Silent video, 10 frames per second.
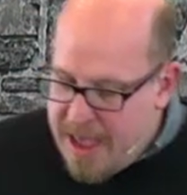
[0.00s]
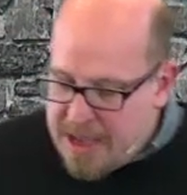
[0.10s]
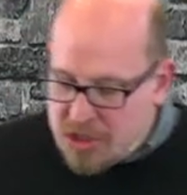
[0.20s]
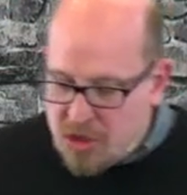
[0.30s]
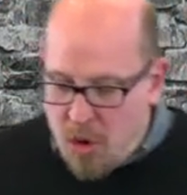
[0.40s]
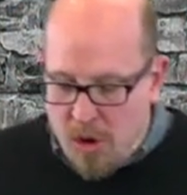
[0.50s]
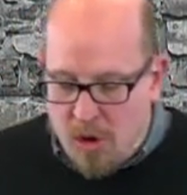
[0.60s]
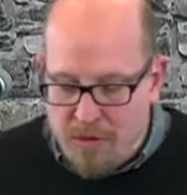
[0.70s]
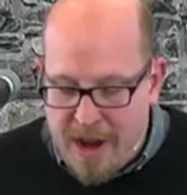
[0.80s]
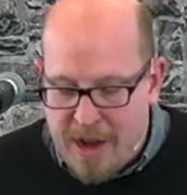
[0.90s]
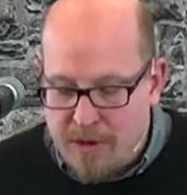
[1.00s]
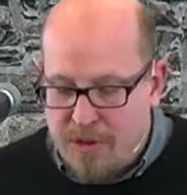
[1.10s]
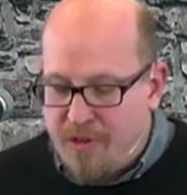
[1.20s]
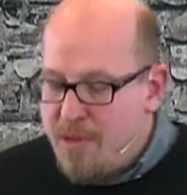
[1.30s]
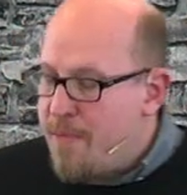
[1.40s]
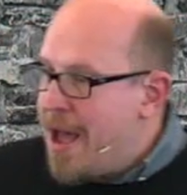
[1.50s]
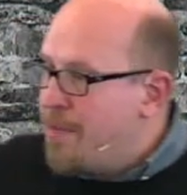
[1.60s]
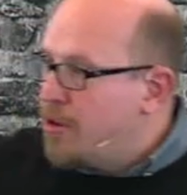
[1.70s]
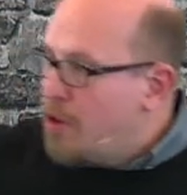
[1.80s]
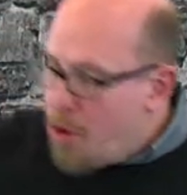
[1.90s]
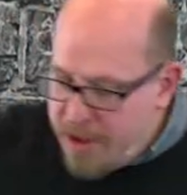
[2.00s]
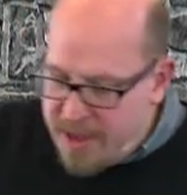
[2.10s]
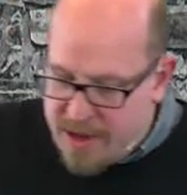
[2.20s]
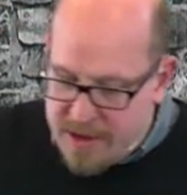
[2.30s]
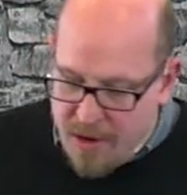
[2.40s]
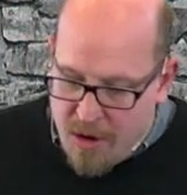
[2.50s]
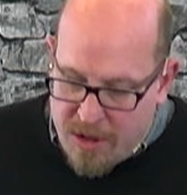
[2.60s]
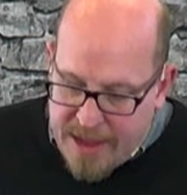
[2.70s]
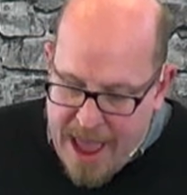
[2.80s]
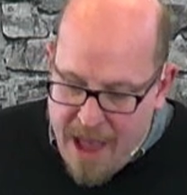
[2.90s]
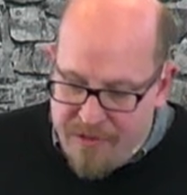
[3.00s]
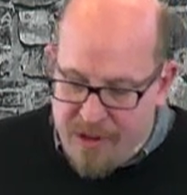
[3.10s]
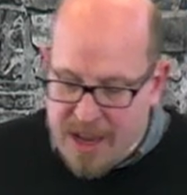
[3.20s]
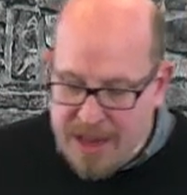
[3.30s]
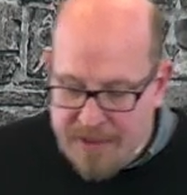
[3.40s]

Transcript: historical records from the Babylonian to early African,